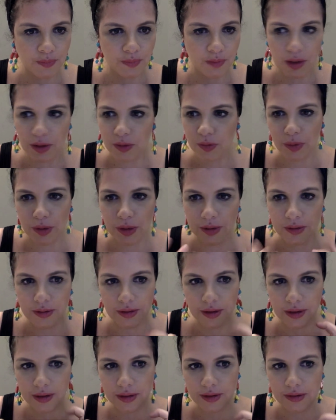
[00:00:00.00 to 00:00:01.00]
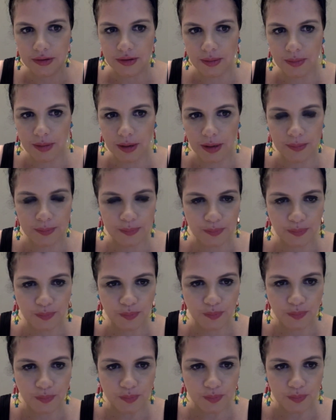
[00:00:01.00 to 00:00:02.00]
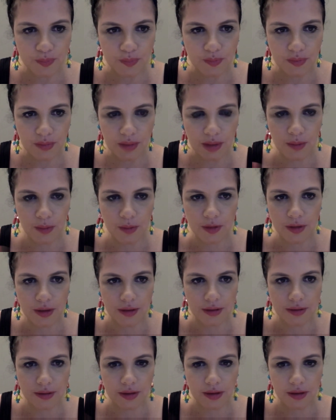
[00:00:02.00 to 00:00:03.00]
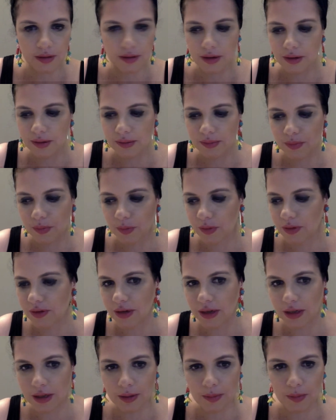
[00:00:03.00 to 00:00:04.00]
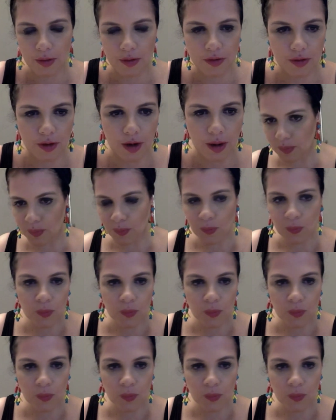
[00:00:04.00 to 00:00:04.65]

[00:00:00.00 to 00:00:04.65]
It's weird. It's like there's something almost like stuck there. One second, I'm gonna stop.